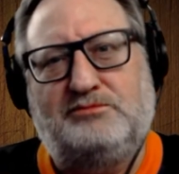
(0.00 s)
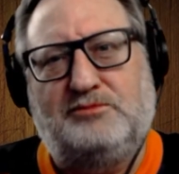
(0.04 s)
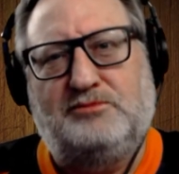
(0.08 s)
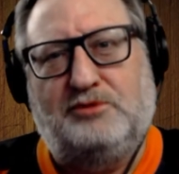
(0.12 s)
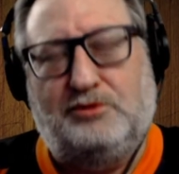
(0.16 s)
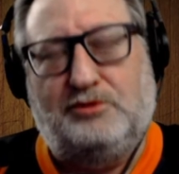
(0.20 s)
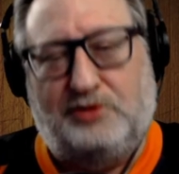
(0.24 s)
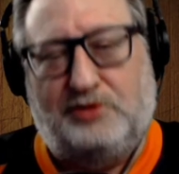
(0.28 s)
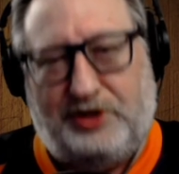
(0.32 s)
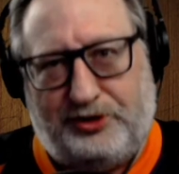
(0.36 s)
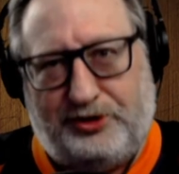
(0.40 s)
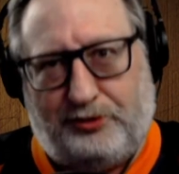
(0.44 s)

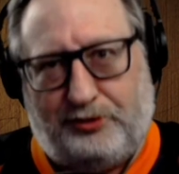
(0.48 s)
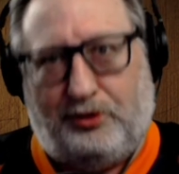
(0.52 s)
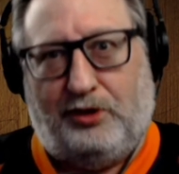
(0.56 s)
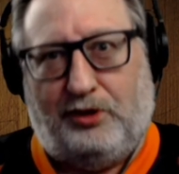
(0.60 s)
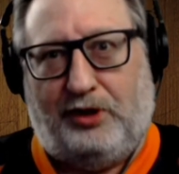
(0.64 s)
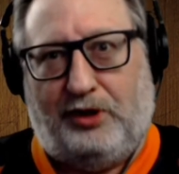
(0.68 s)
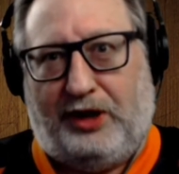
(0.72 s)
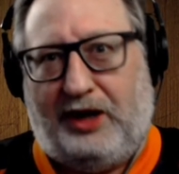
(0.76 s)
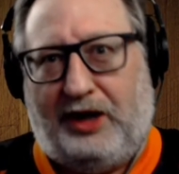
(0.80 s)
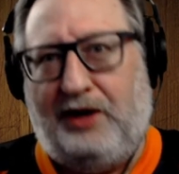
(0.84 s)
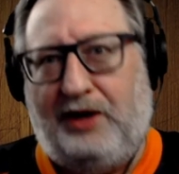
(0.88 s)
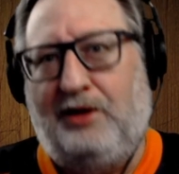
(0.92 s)

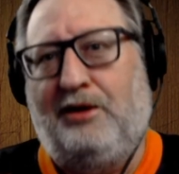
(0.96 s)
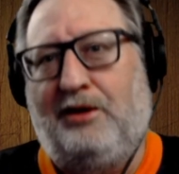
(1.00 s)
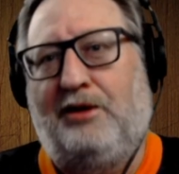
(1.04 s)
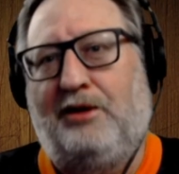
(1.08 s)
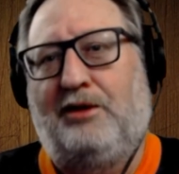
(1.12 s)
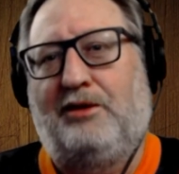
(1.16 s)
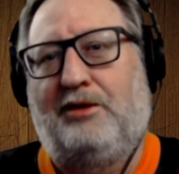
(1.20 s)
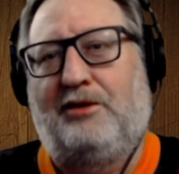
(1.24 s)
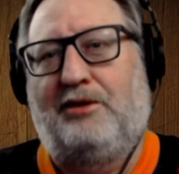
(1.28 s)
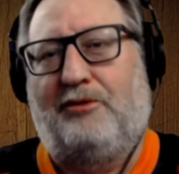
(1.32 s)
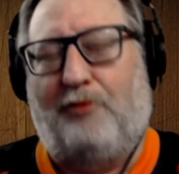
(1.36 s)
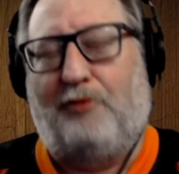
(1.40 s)
literally,
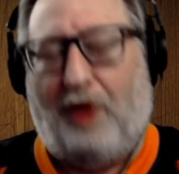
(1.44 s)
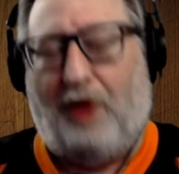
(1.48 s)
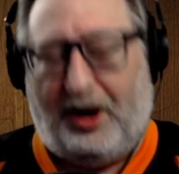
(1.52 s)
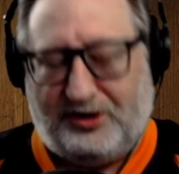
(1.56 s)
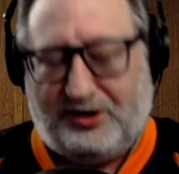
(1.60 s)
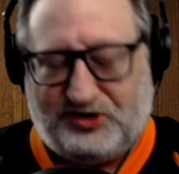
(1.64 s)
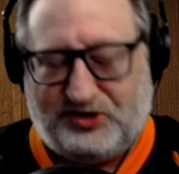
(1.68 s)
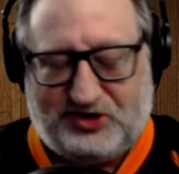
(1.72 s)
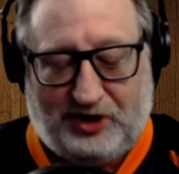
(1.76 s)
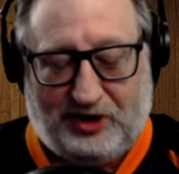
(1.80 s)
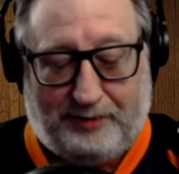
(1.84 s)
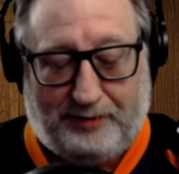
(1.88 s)
Rod
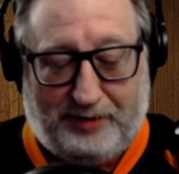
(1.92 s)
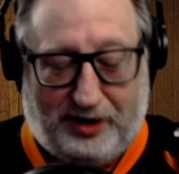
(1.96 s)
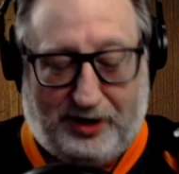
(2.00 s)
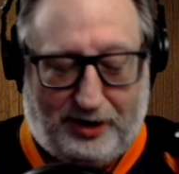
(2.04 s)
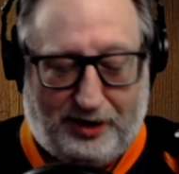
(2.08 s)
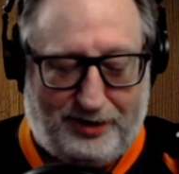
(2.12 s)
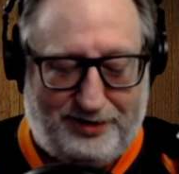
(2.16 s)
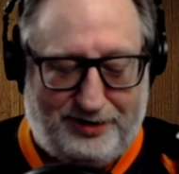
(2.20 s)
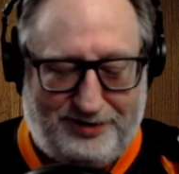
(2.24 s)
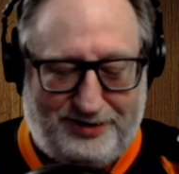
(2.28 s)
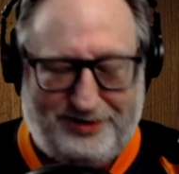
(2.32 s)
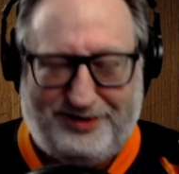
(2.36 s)
sent me a
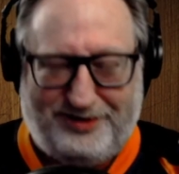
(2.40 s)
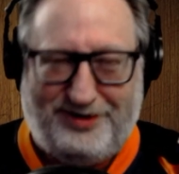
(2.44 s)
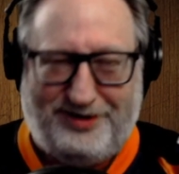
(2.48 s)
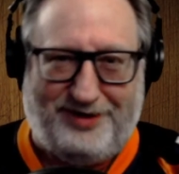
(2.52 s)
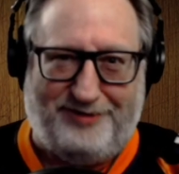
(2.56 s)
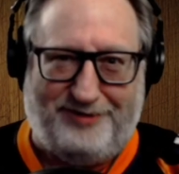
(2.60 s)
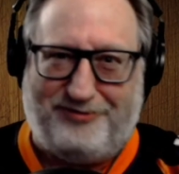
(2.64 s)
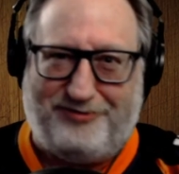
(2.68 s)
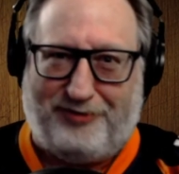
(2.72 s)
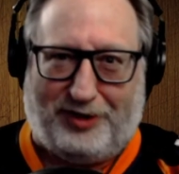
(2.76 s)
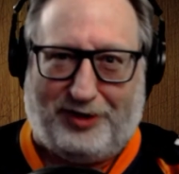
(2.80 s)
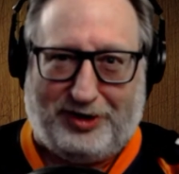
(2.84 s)
the
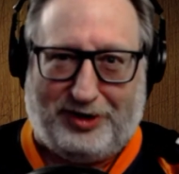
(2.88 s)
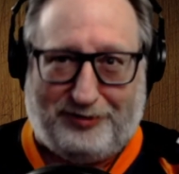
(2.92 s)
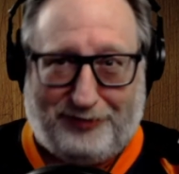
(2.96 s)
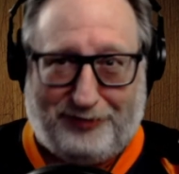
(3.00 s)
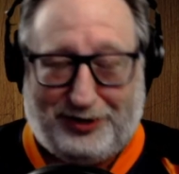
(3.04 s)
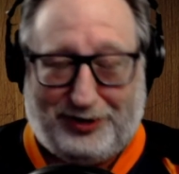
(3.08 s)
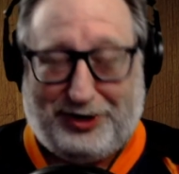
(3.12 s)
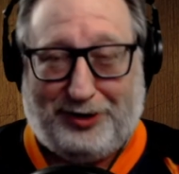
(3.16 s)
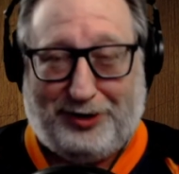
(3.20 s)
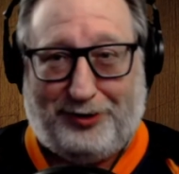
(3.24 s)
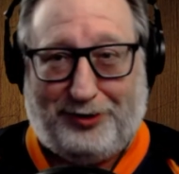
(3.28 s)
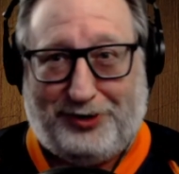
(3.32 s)
funny
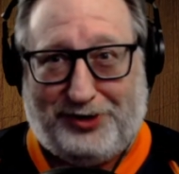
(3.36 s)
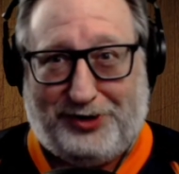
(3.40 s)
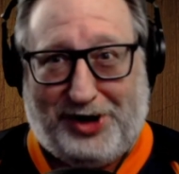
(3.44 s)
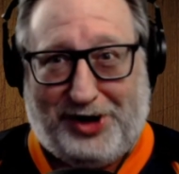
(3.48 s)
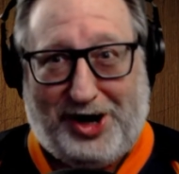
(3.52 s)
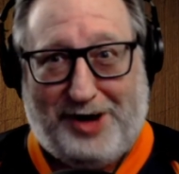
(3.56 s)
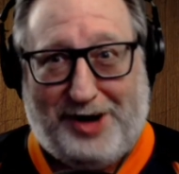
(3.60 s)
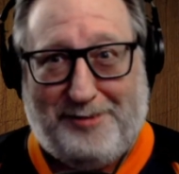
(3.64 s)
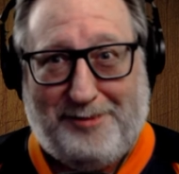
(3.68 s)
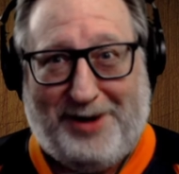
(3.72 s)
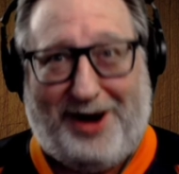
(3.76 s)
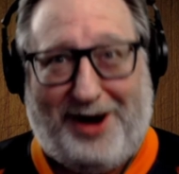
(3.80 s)
video
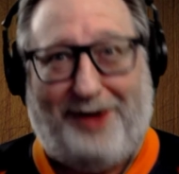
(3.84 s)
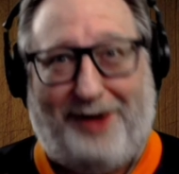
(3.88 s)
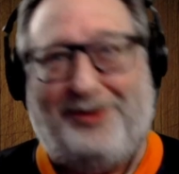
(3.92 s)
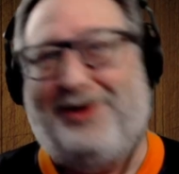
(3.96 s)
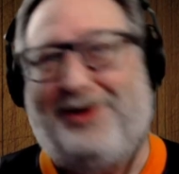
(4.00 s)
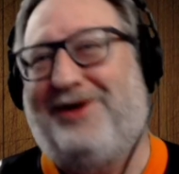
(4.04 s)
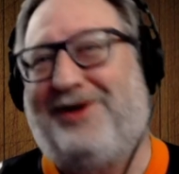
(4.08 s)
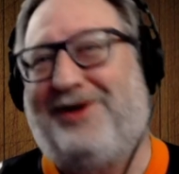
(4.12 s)
today about